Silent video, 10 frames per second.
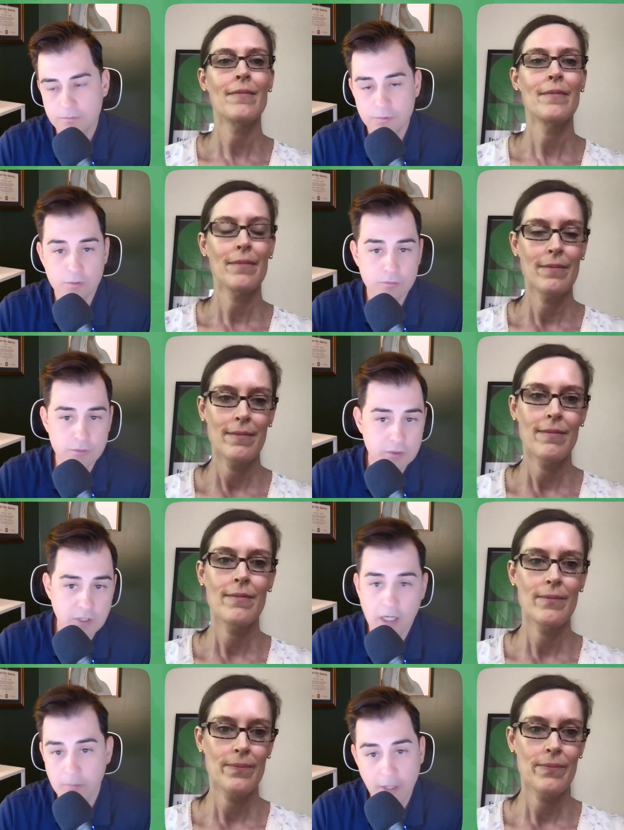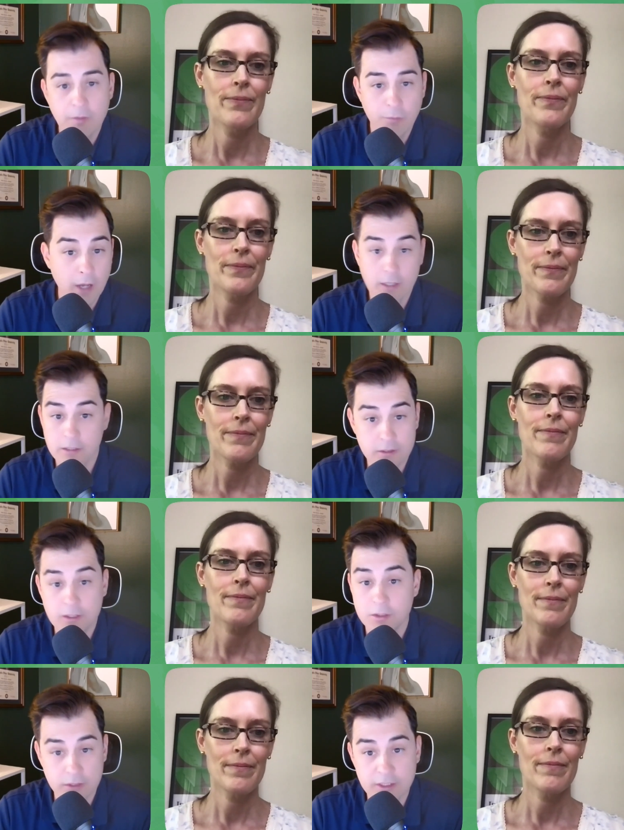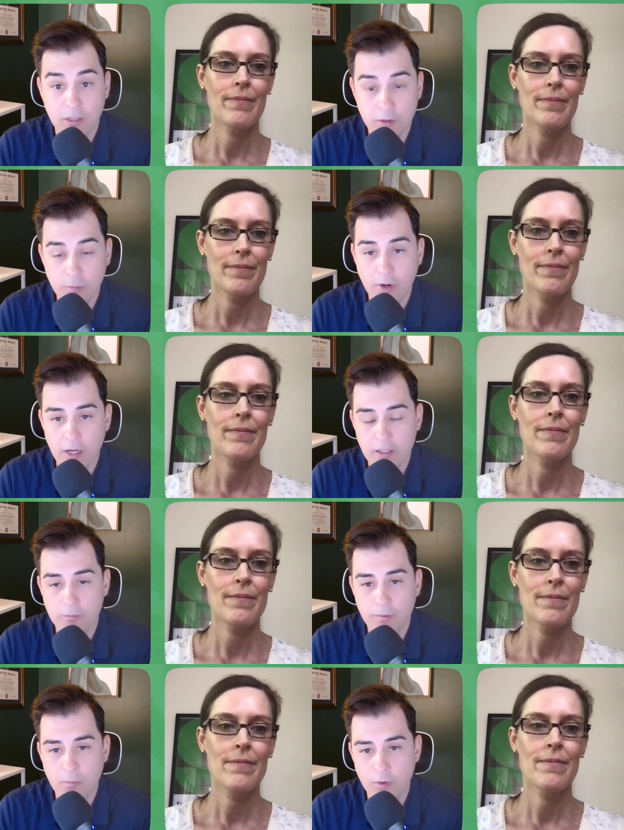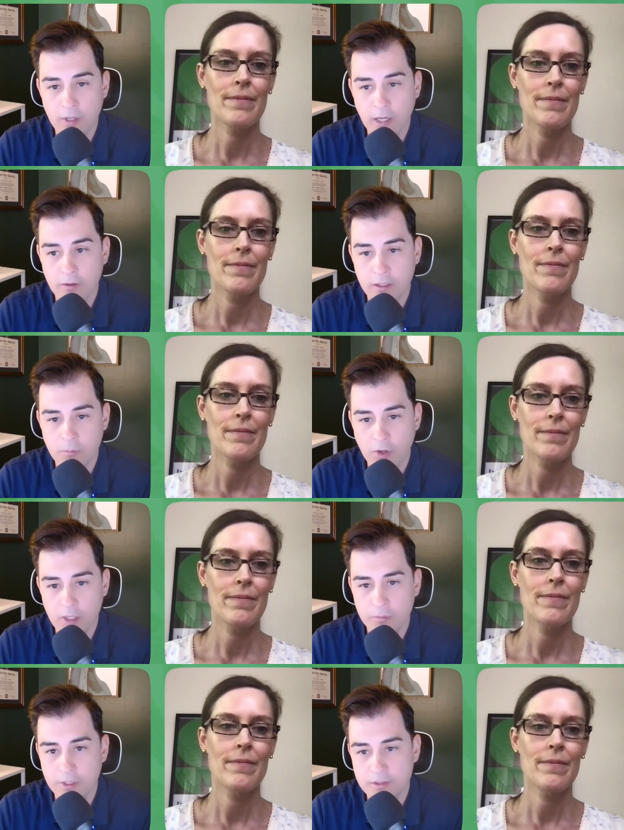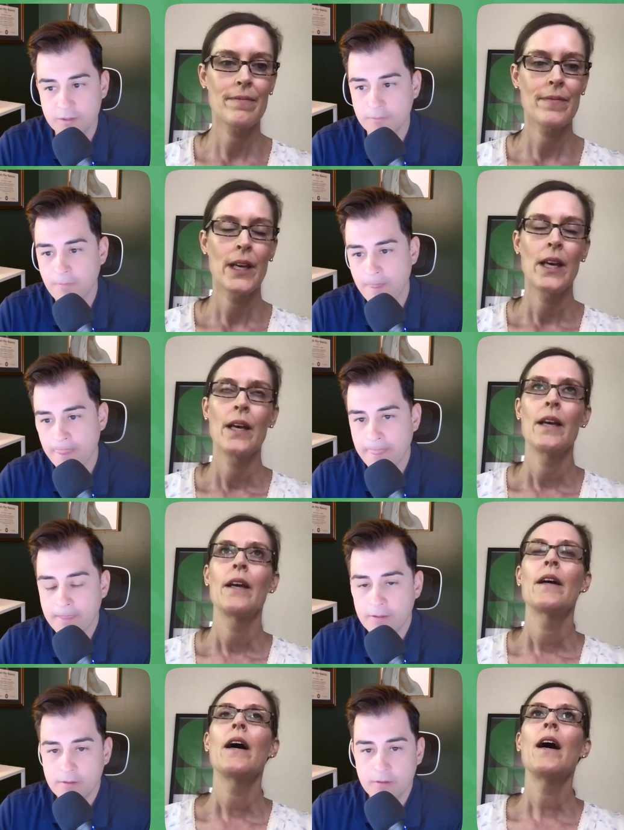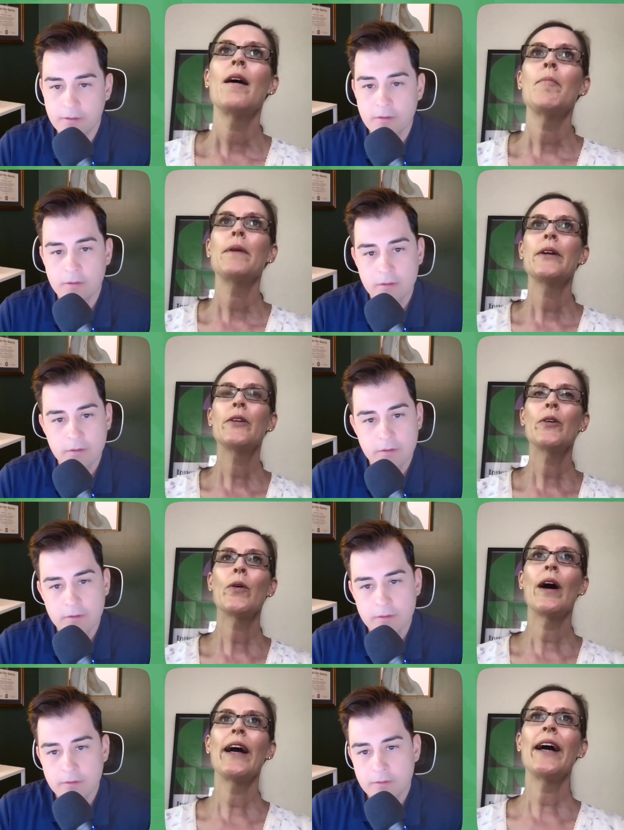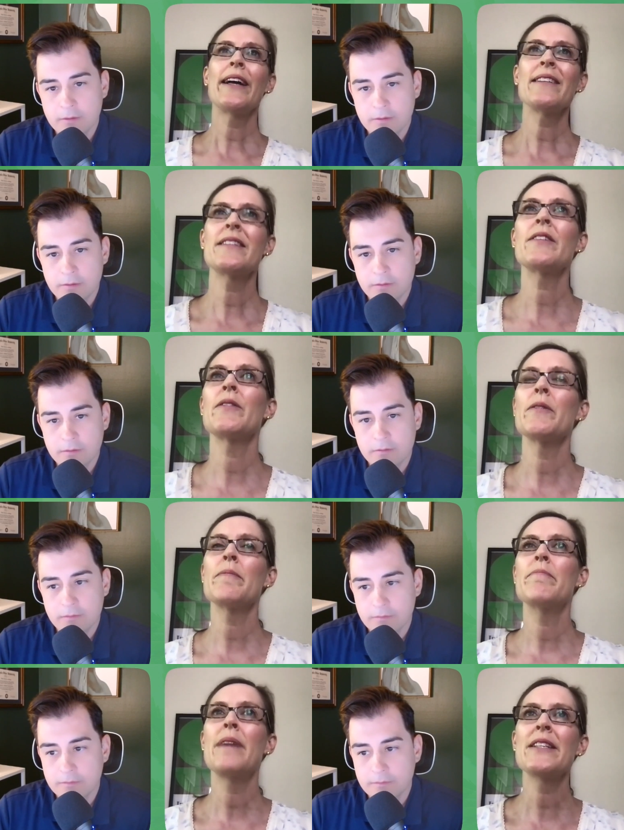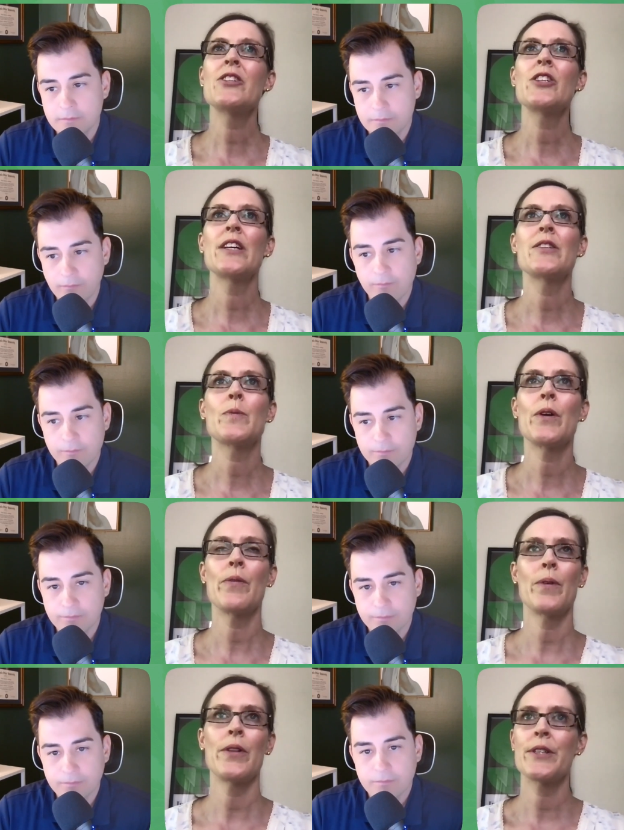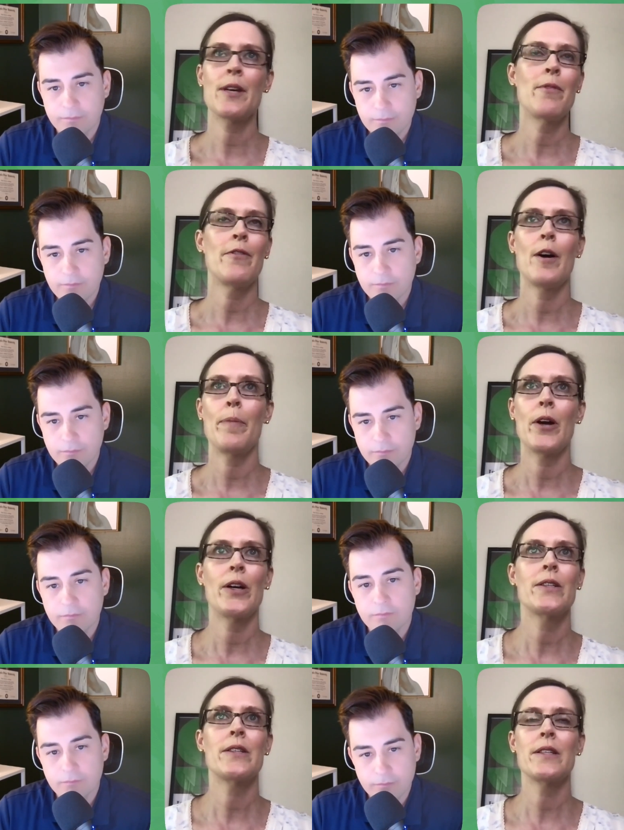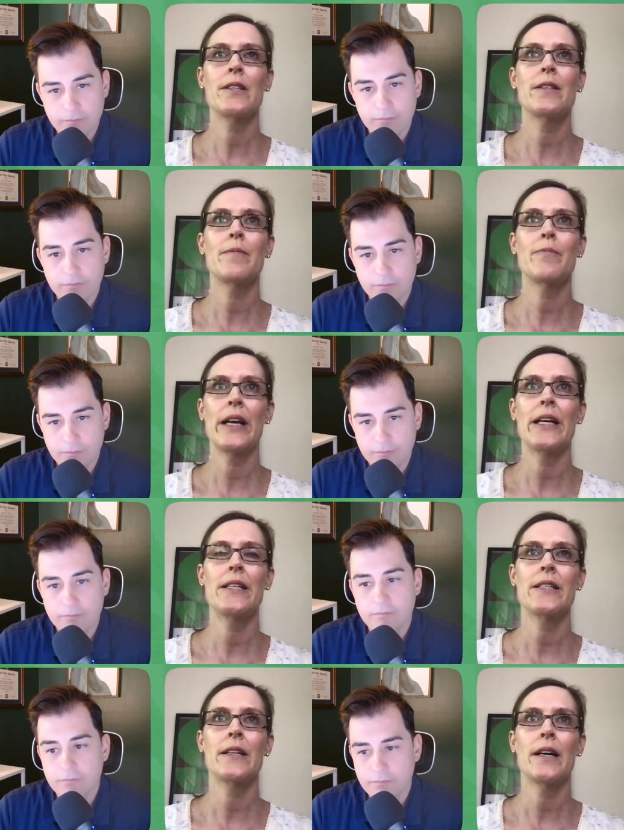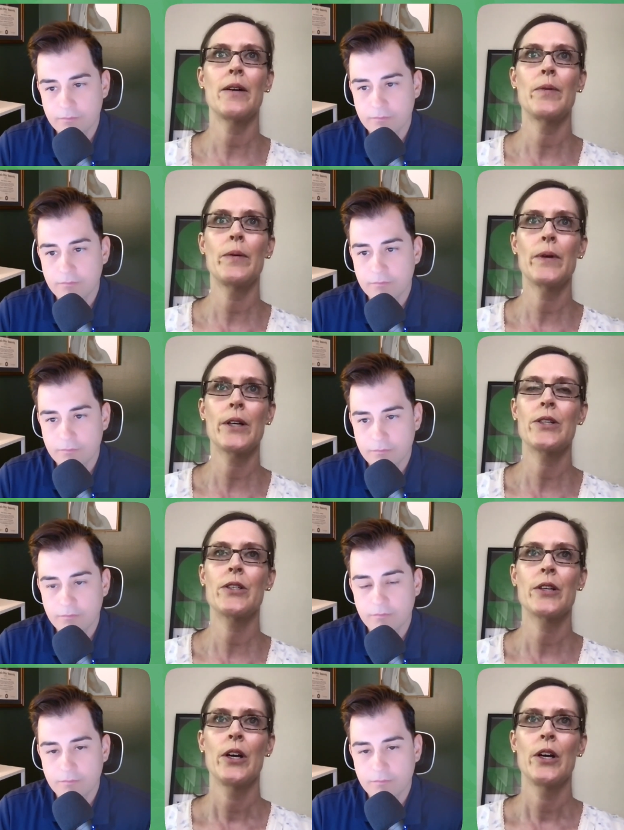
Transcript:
Speaker 1: to to talk about your product essentially sell your product and promote it out in the marketplace
Speaker 2: um, you know, I guess the, the, messaging is we're, we're the sum of all parts. This is a brand. Uh, we worked